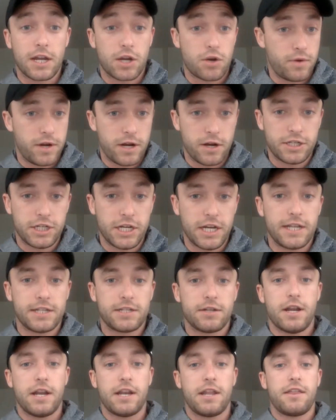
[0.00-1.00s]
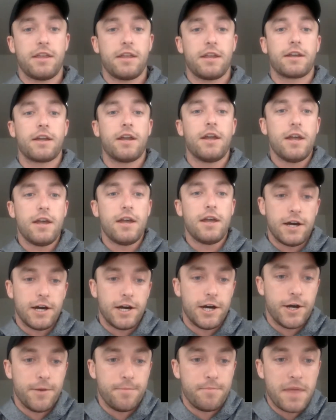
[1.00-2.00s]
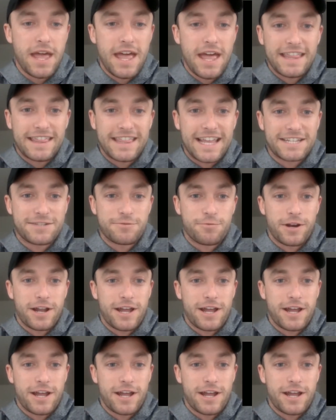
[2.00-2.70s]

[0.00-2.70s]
career change or anything. That's what